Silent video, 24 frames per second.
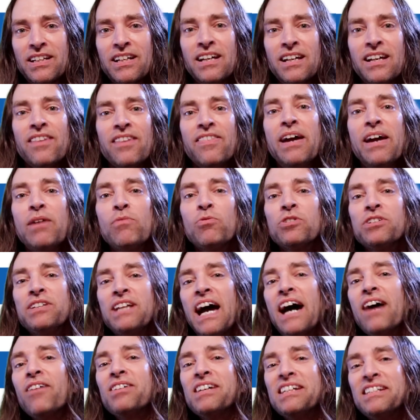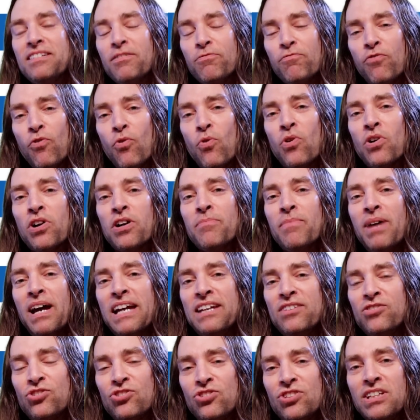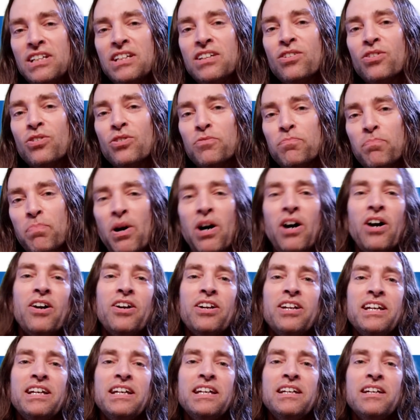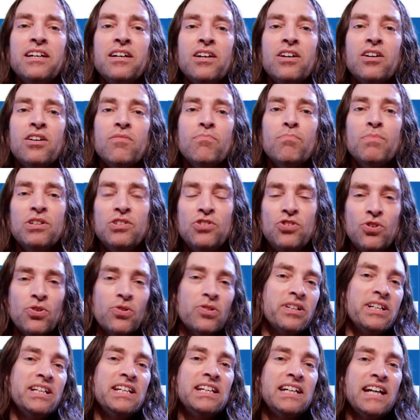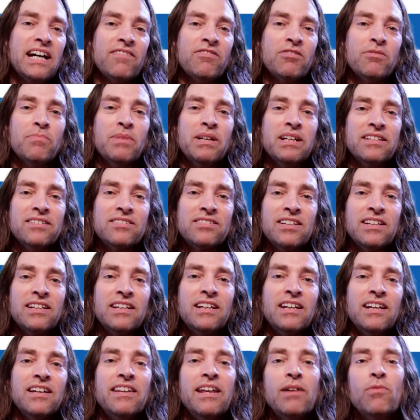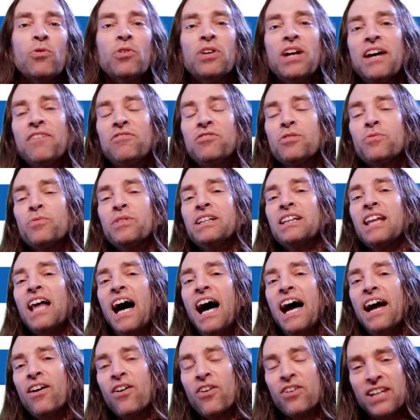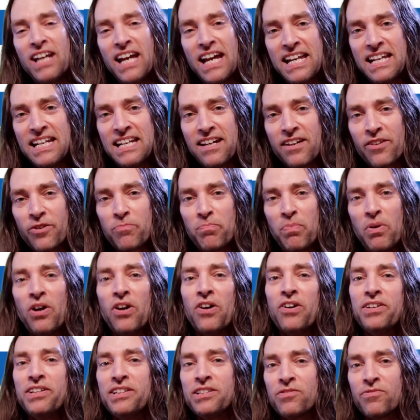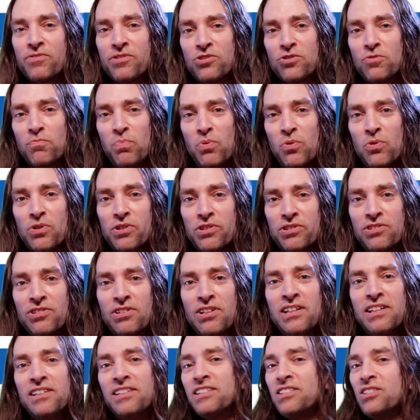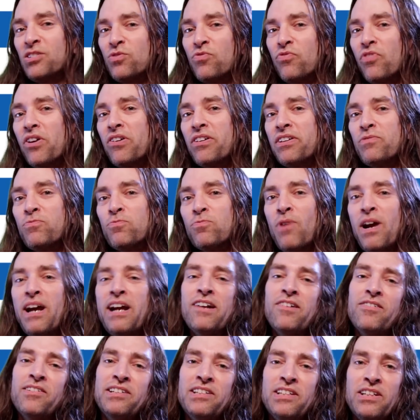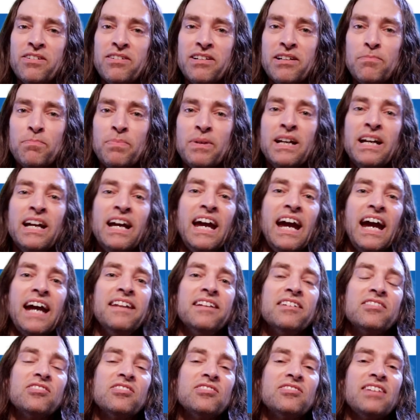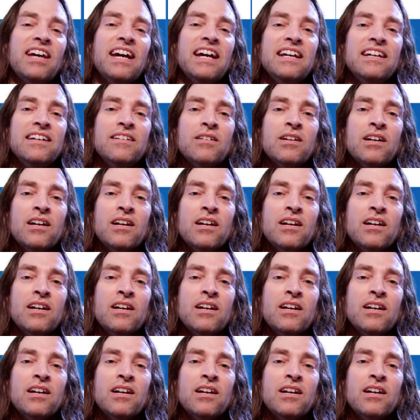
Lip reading: They will now get to form a single-party majority government. They won't have to rely on any other parties for support. This is very rare in Europe, and this is a